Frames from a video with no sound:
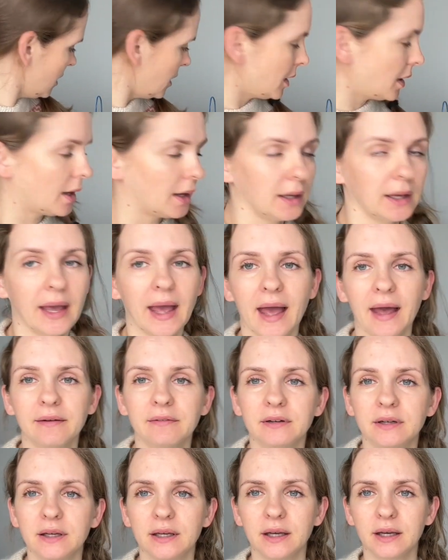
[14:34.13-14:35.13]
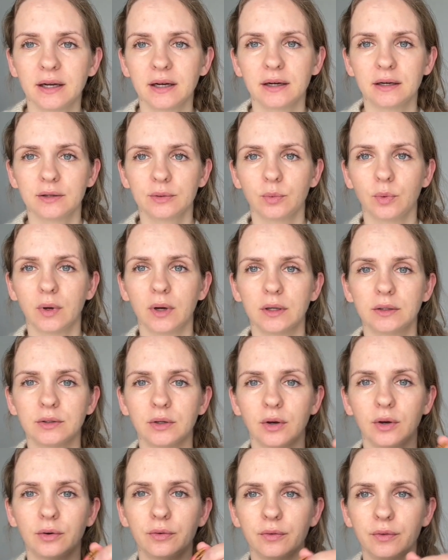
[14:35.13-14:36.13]
I have here one
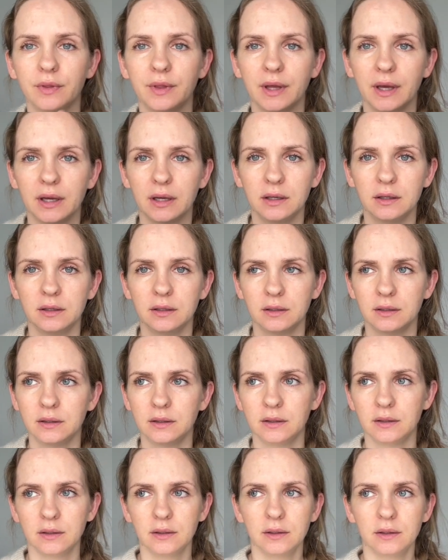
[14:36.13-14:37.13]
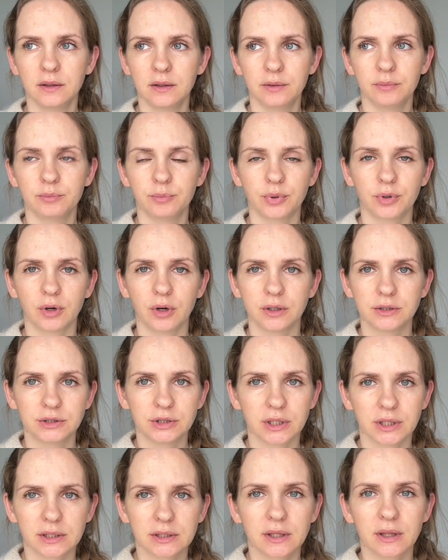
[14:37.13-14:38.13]
of the
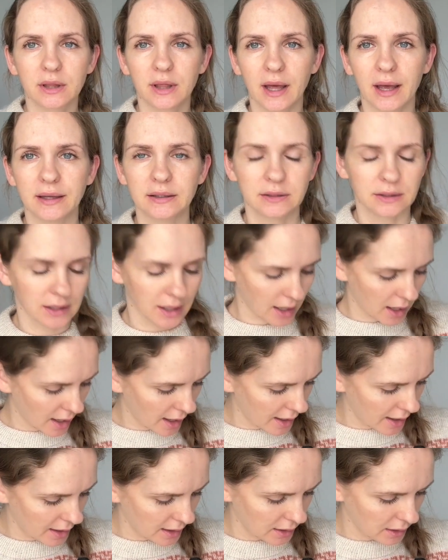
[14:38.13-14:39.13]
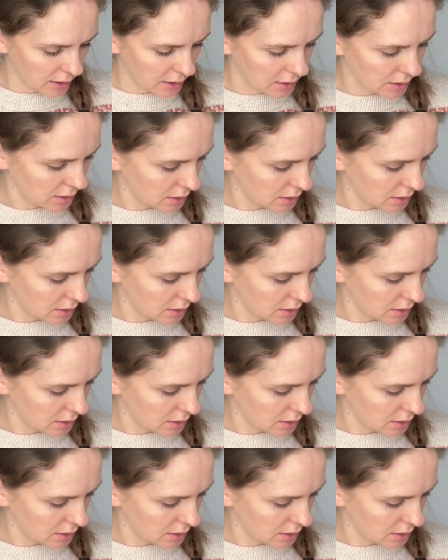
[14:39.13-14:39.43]
projects that I